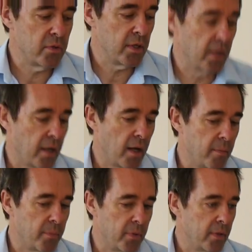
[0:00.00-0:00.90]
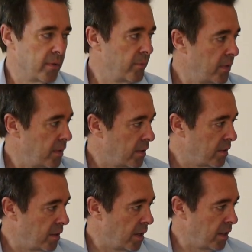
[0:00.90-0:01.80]
setting up
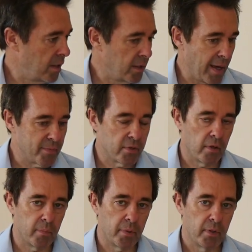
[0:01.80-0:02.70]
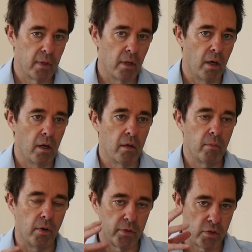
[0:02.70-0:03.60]
a laptop
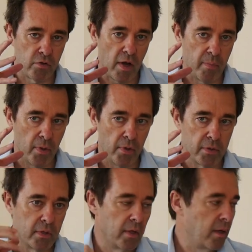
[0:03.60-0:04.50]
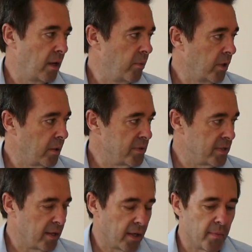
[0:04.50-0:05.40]
on the tripod, and we're going to be
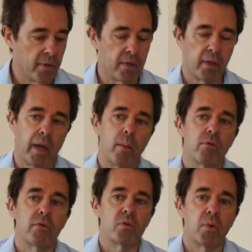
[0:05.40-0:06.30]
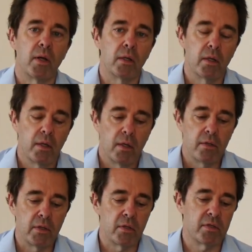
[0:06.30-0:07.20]
setting up the other camera as well.
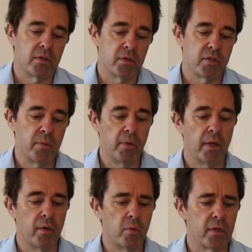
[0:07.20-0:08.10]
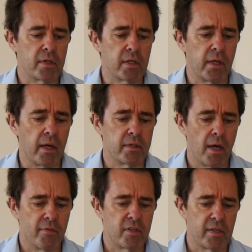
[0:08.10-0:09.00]
So to simulate what it's like to
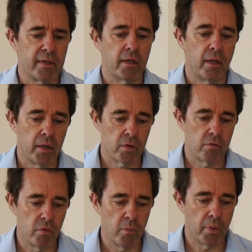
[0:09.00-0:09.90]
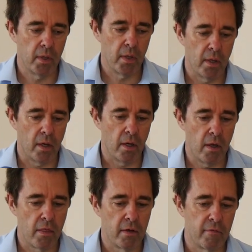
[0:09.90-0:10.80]
have a satellite group
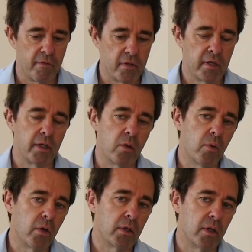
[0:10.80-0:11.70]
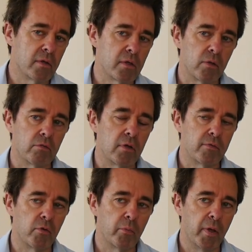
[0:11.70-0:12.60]
that are physically working, so 3 or
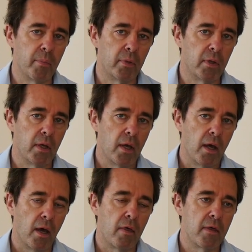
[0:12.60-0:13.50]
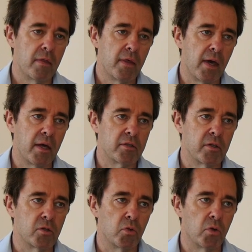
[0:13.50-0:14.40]
4 people, and then they
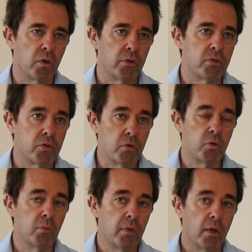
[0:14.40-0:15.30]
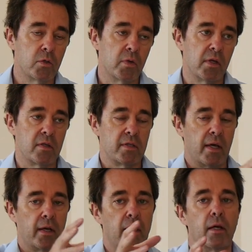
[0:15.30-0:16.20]
actually talk on Zoom to another
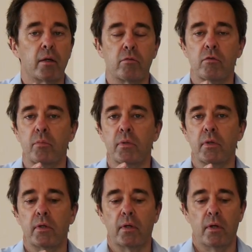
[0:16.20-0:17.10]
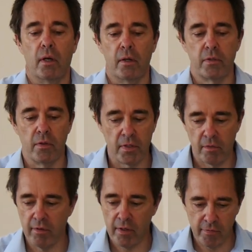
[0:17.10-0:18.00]
satellite group. And so this
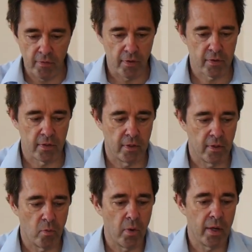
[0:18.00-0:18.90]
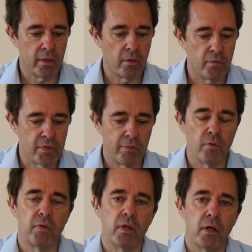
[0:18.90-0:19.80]
is really the first one of
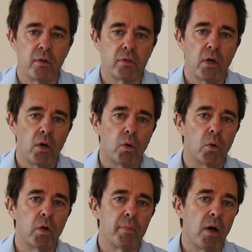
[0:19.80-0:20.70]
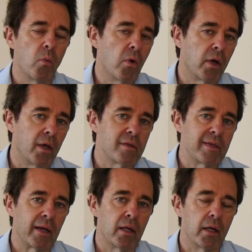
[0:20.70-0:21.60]
several videos all about working in
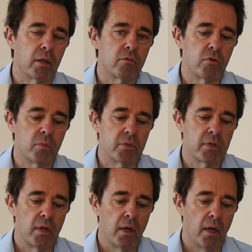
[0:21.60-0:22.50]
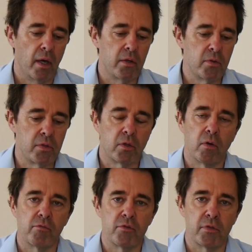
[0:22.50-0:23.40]
satellite groups and using
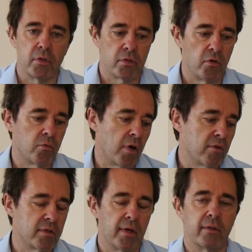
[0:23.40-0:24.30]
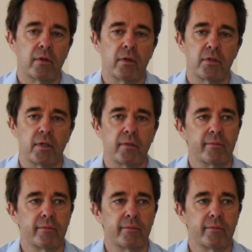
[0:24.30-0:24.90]
conferencing software and technology.